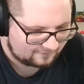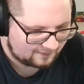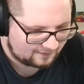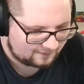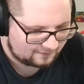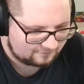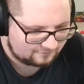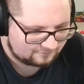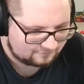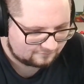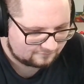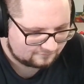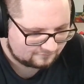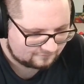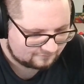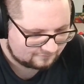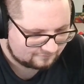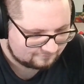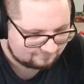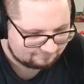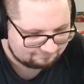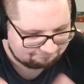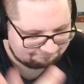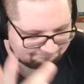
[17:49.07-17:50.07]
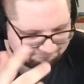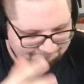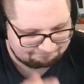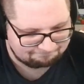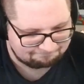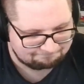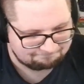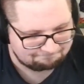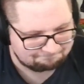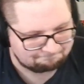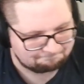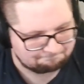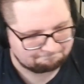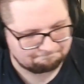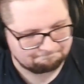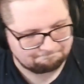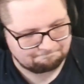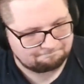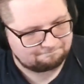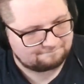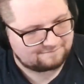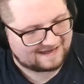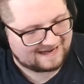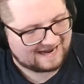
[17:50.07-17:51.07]
then
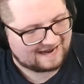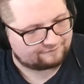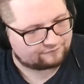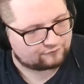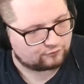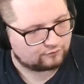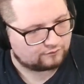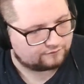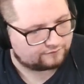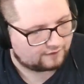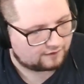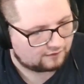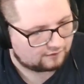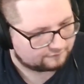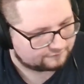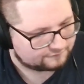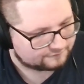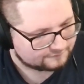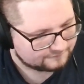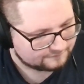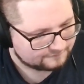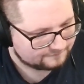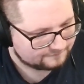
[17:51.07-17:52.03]
they have to evolve.